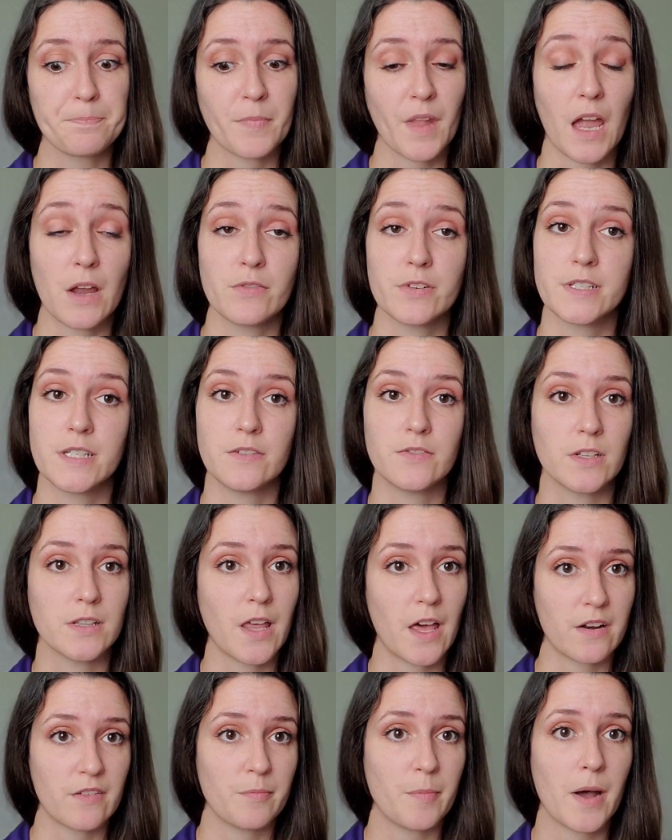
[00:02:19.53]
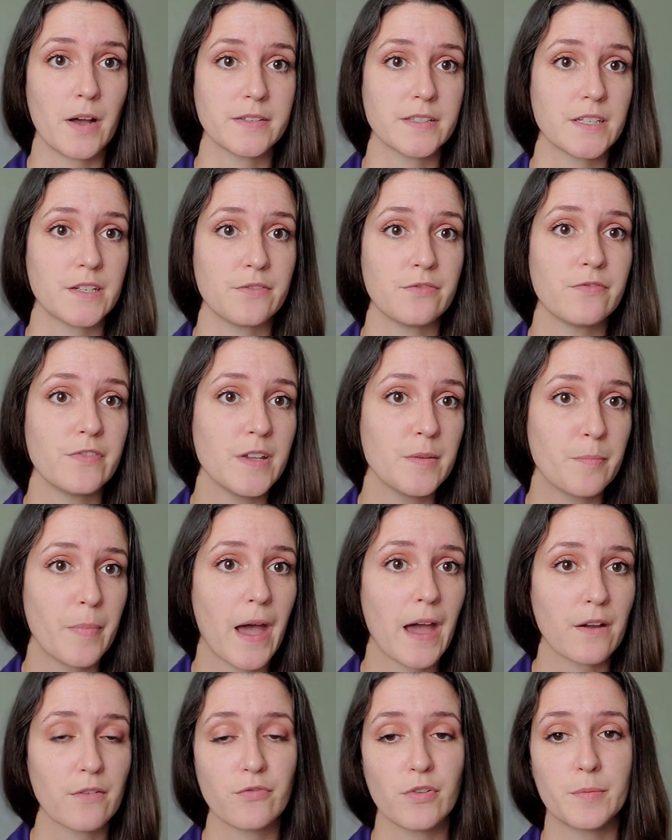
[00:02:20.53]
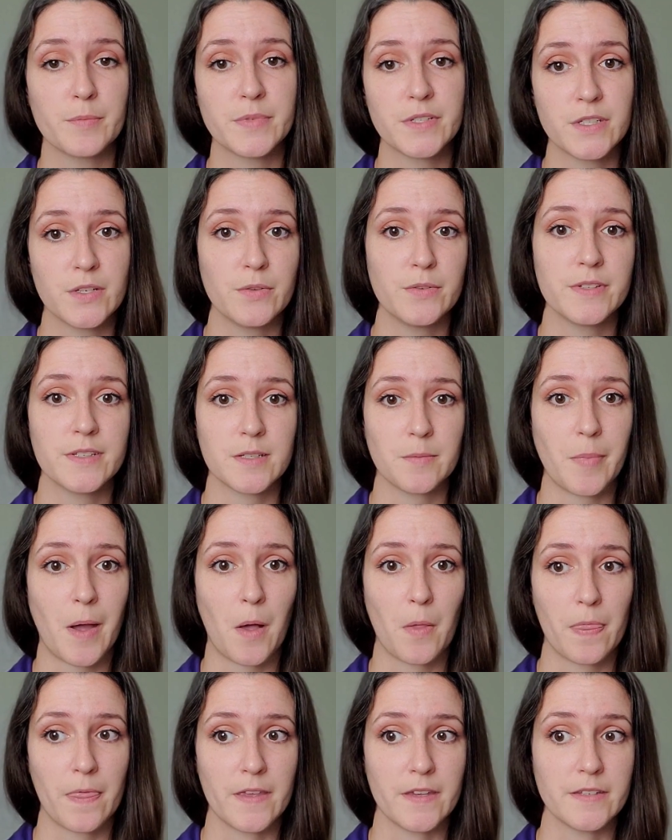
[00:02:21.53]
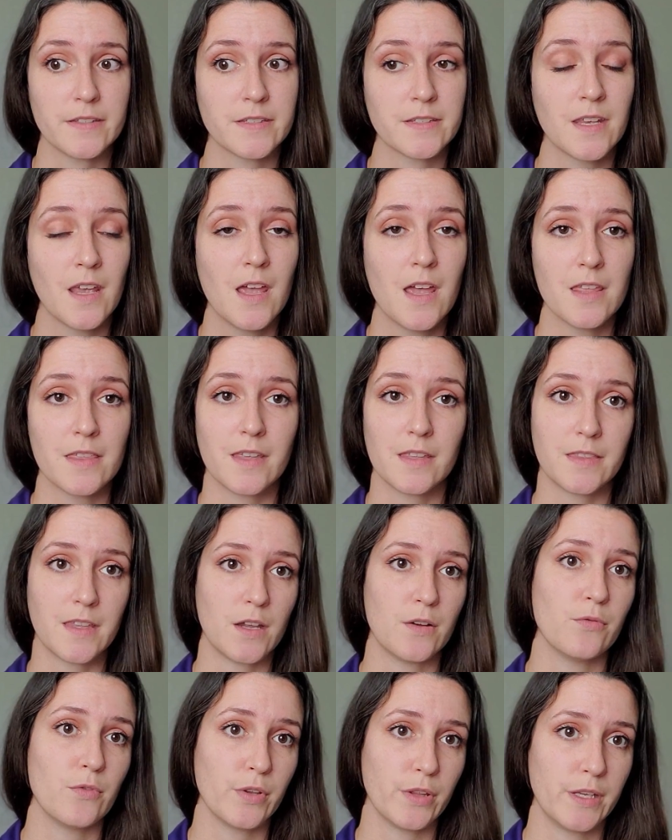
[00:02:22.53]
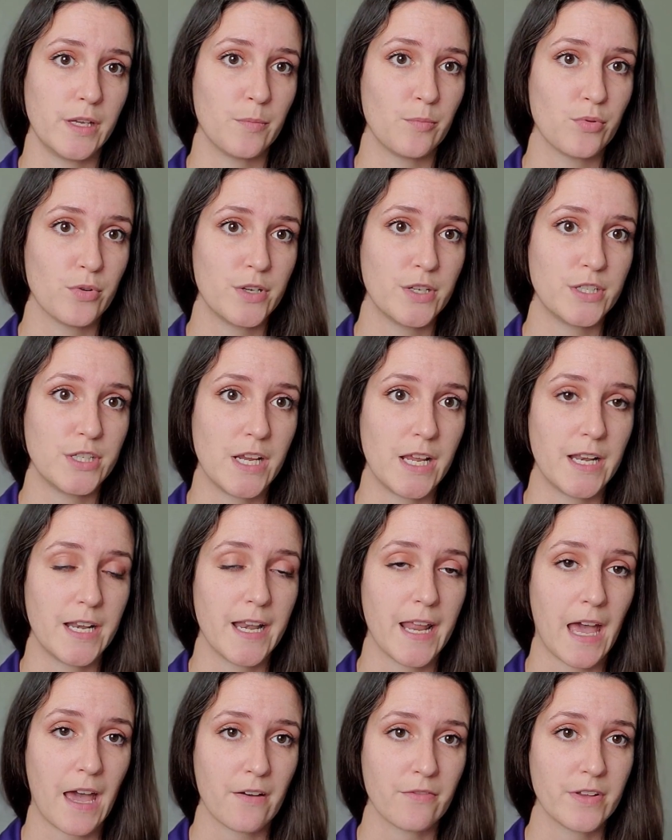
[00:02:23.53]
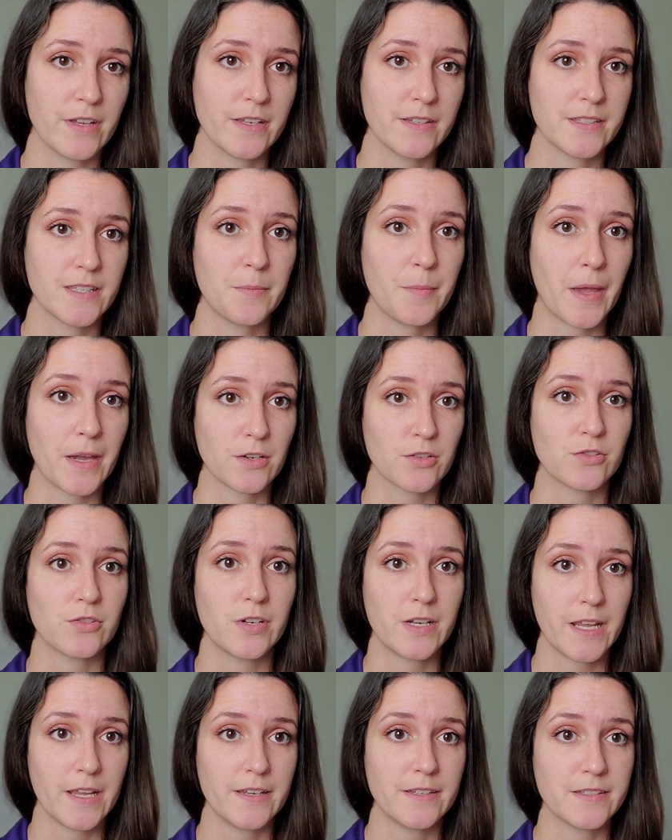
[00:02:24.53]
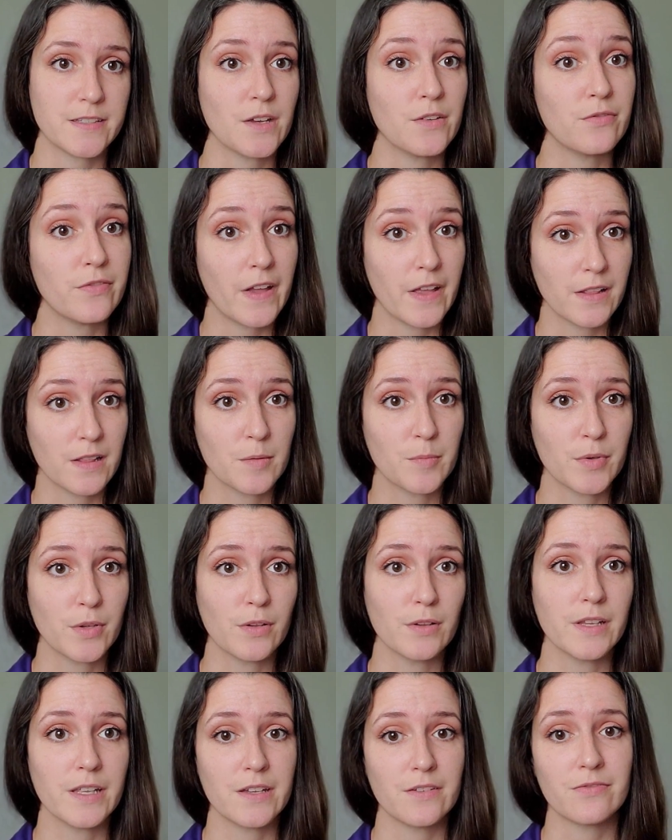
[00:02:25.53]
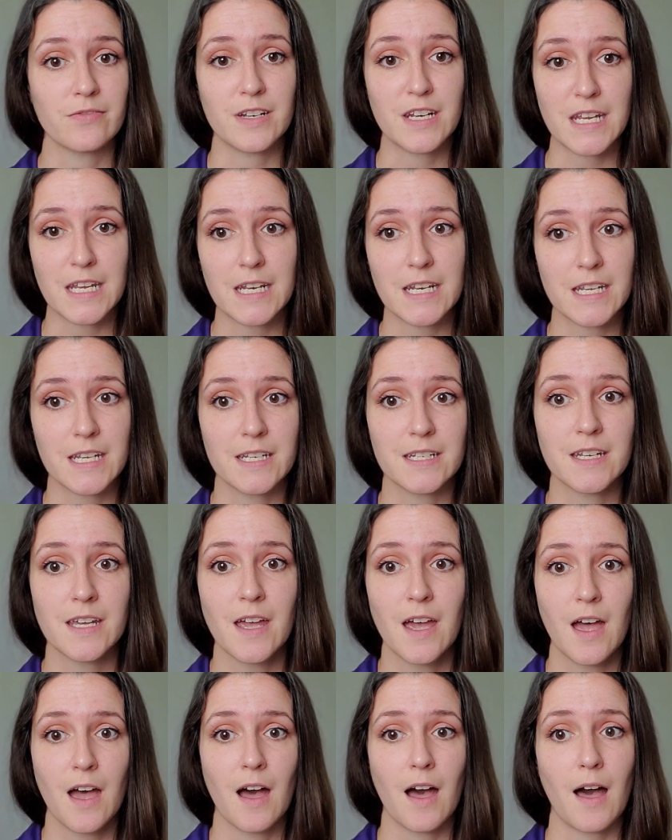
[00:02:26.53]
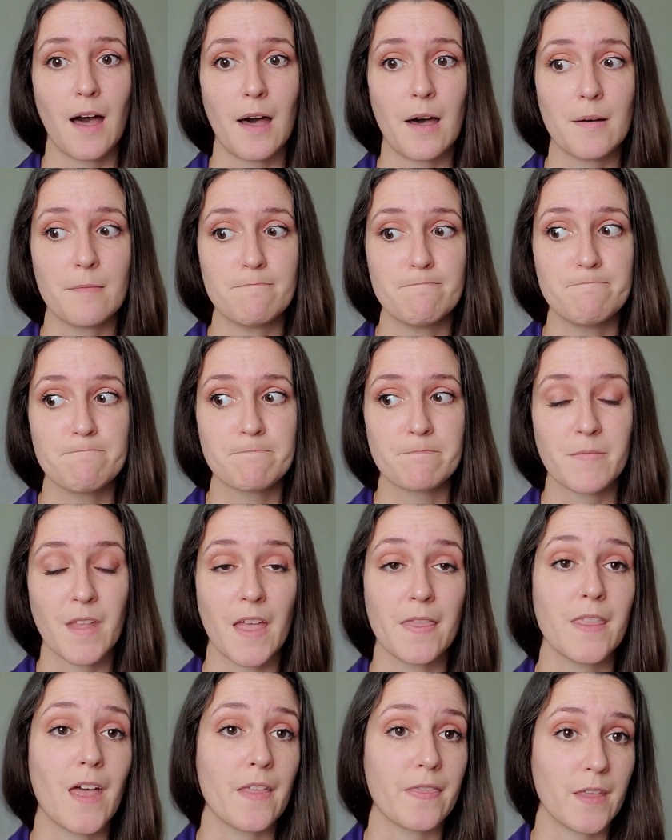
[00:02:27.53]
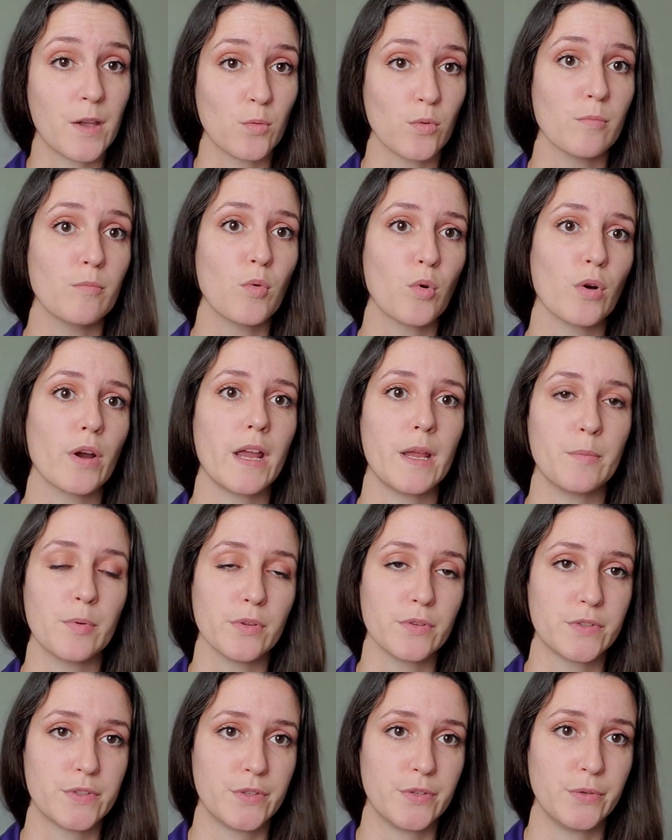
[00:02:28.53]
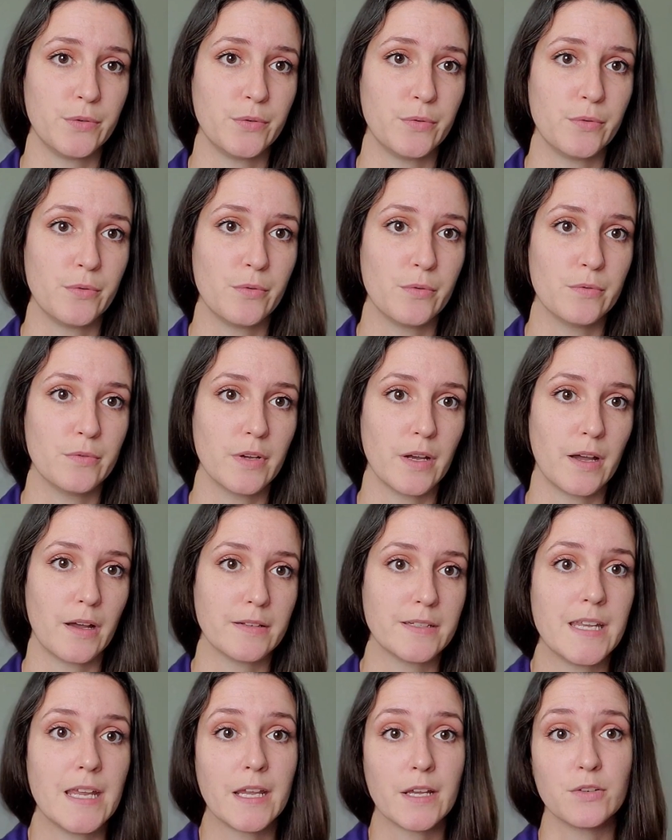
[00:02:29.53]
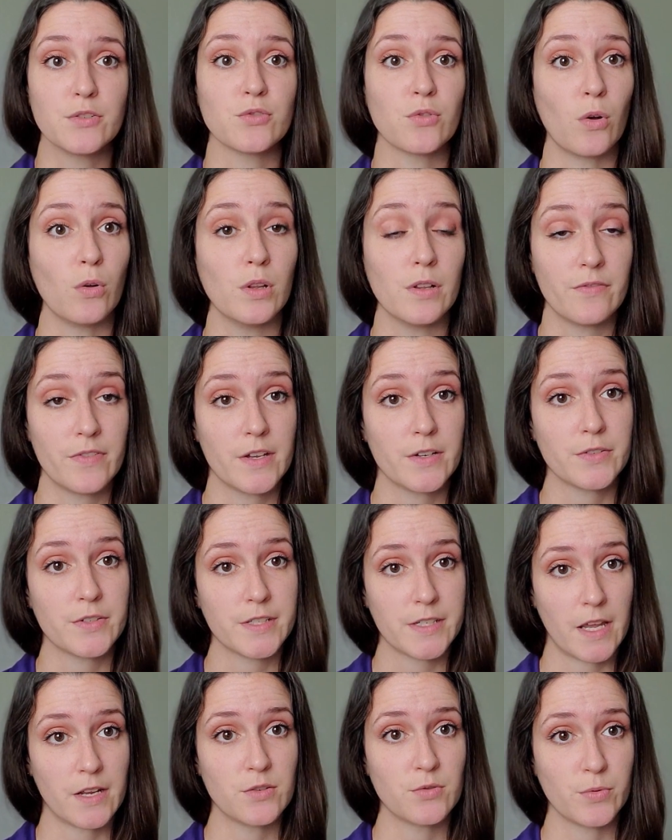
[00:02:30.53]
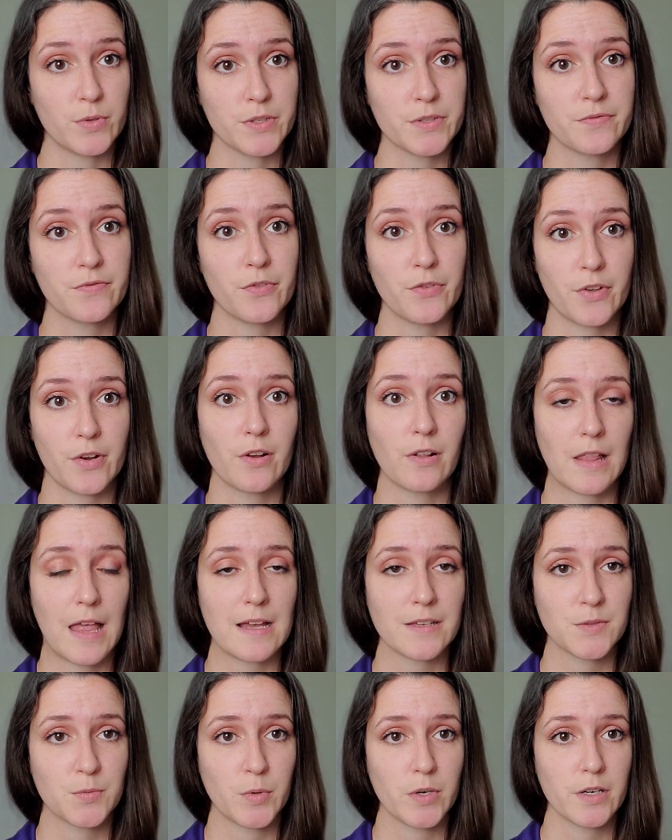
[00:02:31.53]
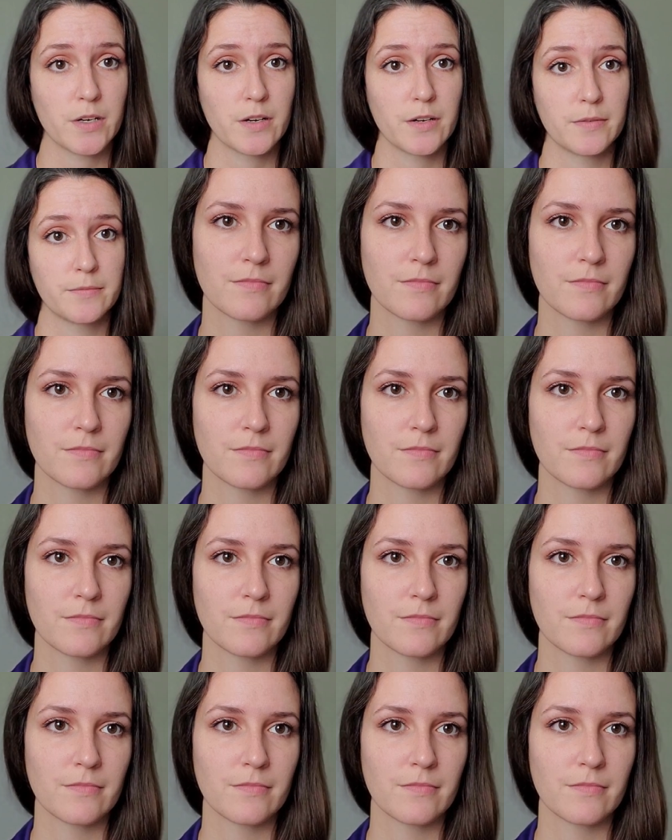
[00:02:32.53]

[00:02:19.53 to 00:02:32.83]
I received a lot of positive feedback from students about this, that they really appreciated having some extra days available if needed, and that they were more able to take control of their schedules for their classwork.